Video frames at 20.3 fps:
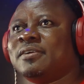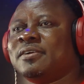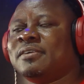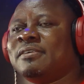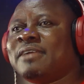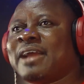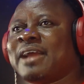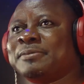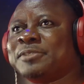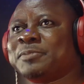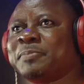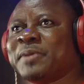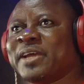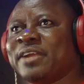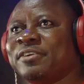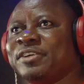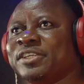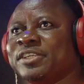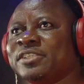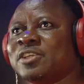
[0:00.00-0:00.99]

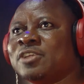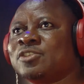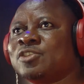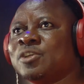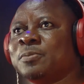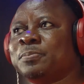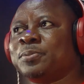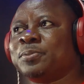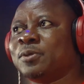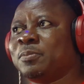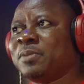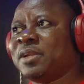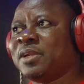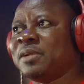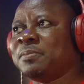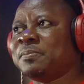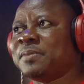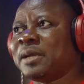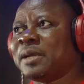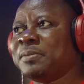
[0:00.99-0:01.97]
Raspberry is also a problem.
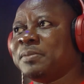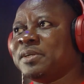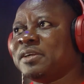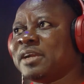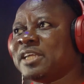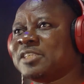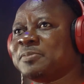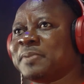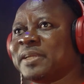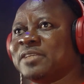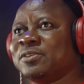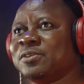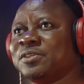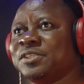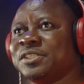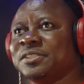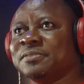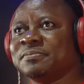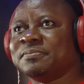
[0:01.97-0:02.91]
I mean, Raspadori.